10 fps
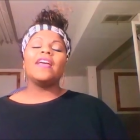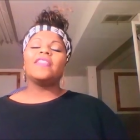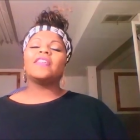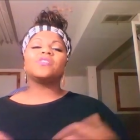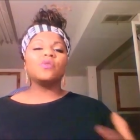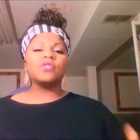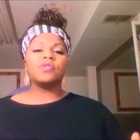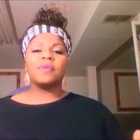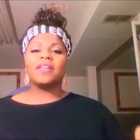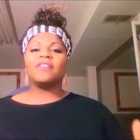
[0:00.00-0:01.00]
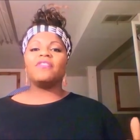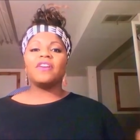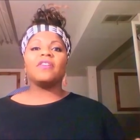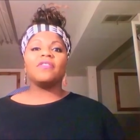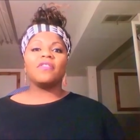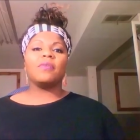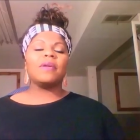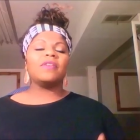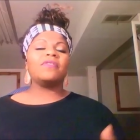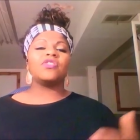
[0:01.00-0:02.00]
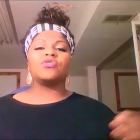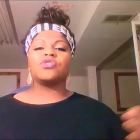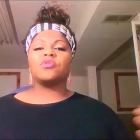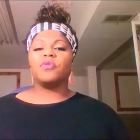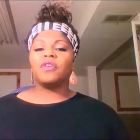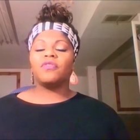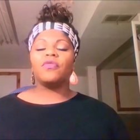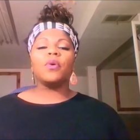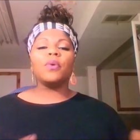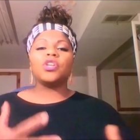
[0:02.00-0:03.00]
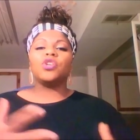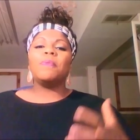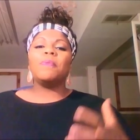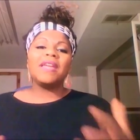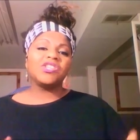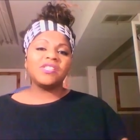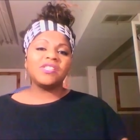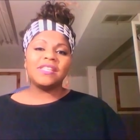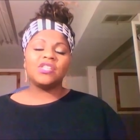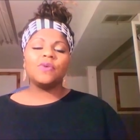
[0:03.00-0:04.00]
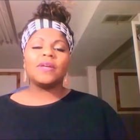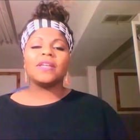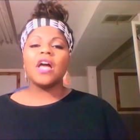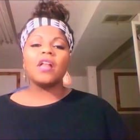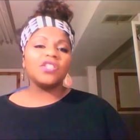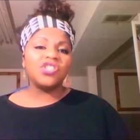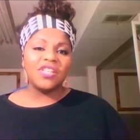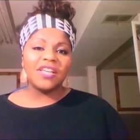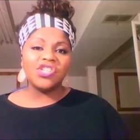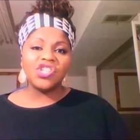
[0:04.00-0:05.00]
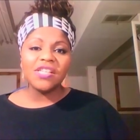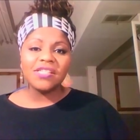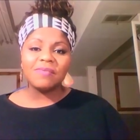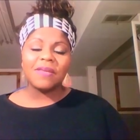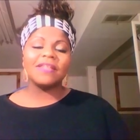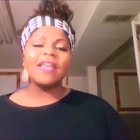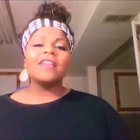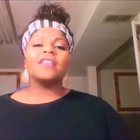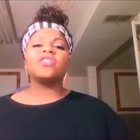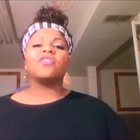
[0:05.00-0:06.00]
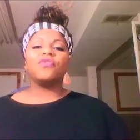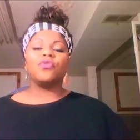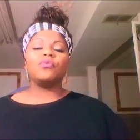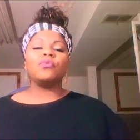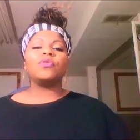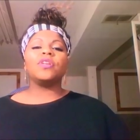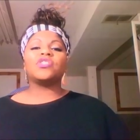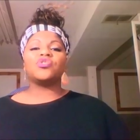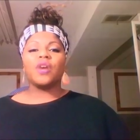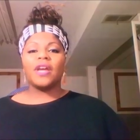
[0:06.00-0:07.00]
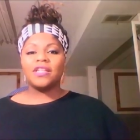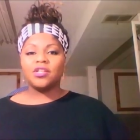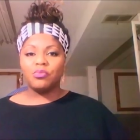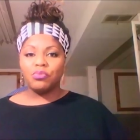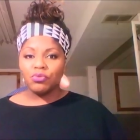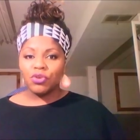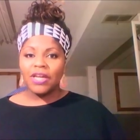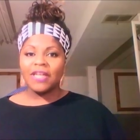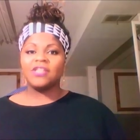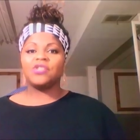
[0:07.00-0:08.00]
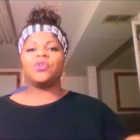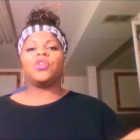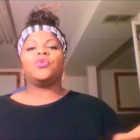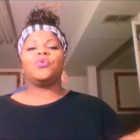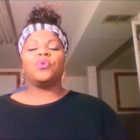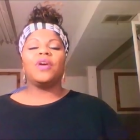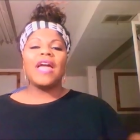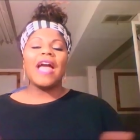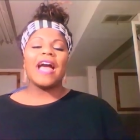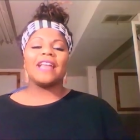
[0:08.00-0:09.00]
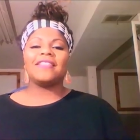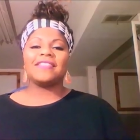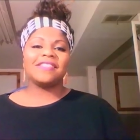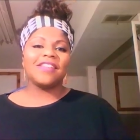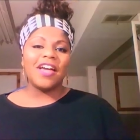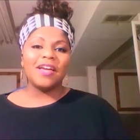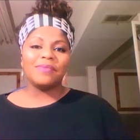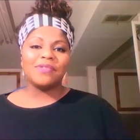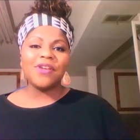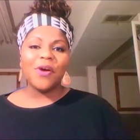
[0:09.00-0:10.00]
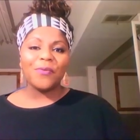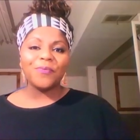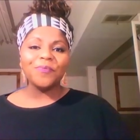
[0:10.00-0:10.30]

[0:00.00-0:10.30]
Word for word: that is ultimately very, very beneficial to moving forward. You may just need to acknowledge the adjustment that the full moon is trying to bring to you at this time. So,